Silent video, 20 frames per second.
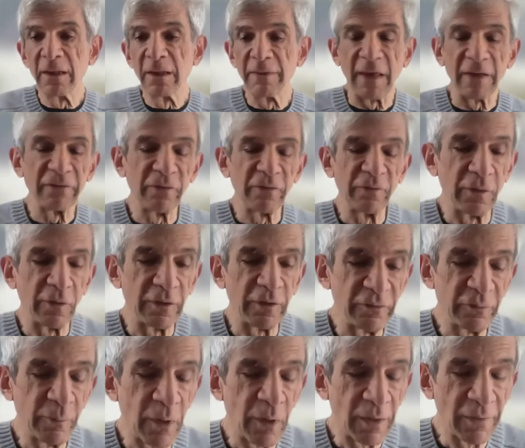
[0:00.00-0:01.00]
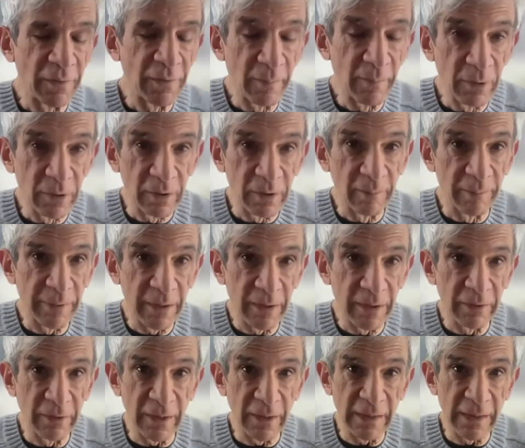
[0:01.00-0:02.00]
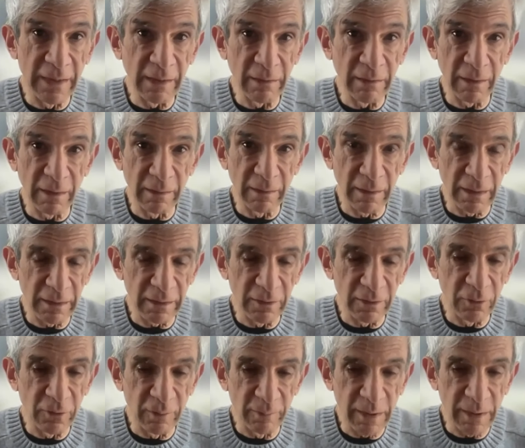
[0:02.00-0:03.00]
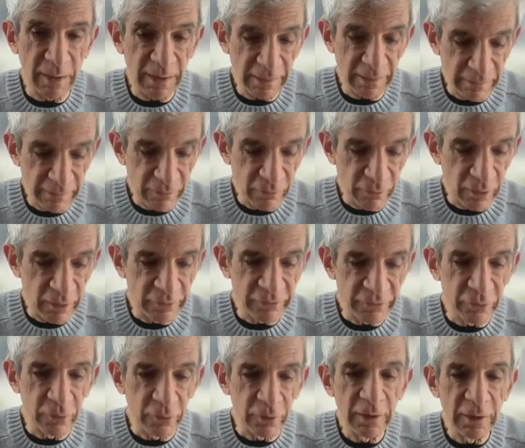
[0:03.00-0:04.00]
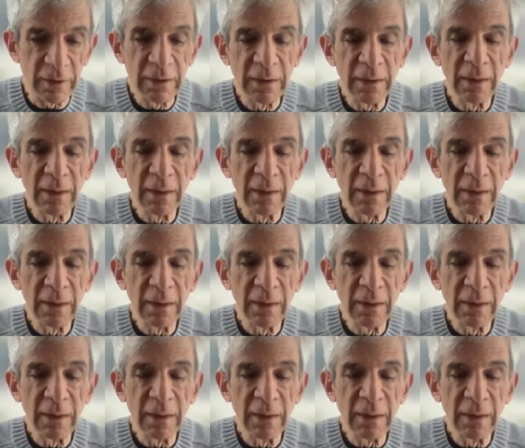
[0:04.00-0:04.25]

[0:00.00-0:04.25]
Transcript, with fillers: That's a very small number compared to anything that you can buy in the drugstore.